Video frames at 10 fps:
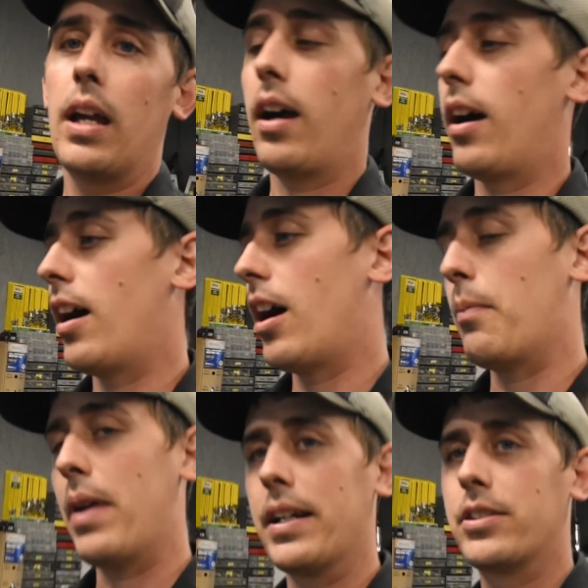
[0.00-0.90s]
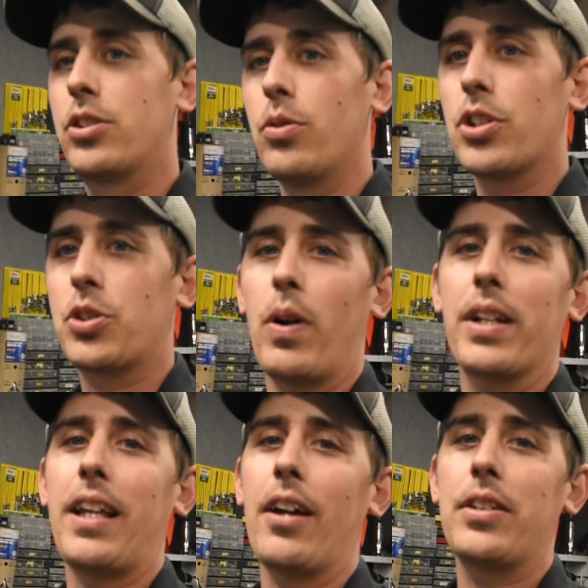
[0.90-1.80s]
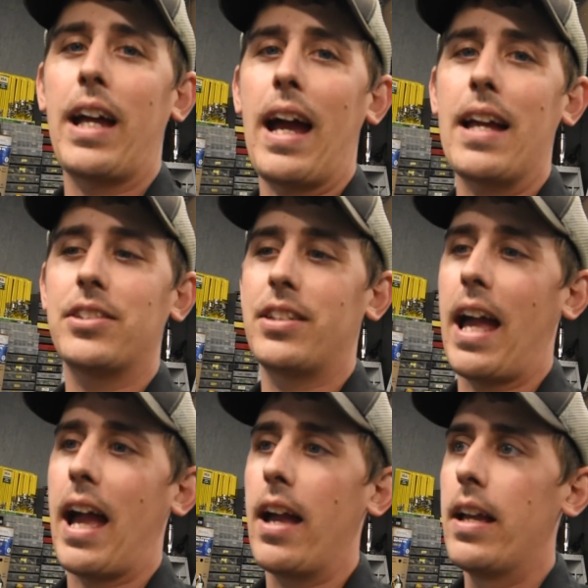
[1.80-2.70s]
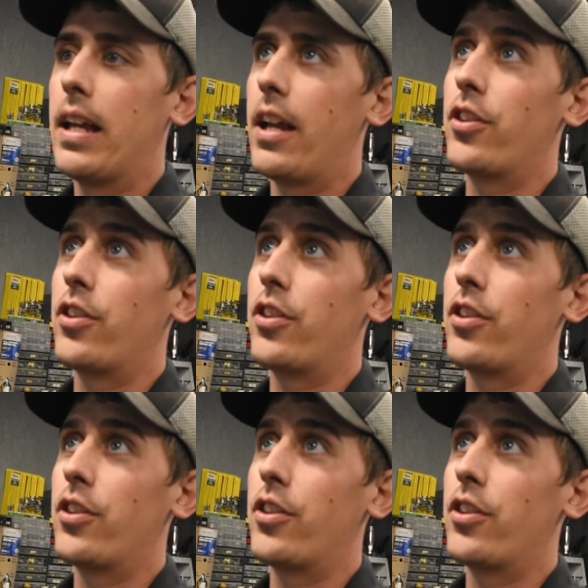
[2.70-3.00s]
I do just want to tell you guys that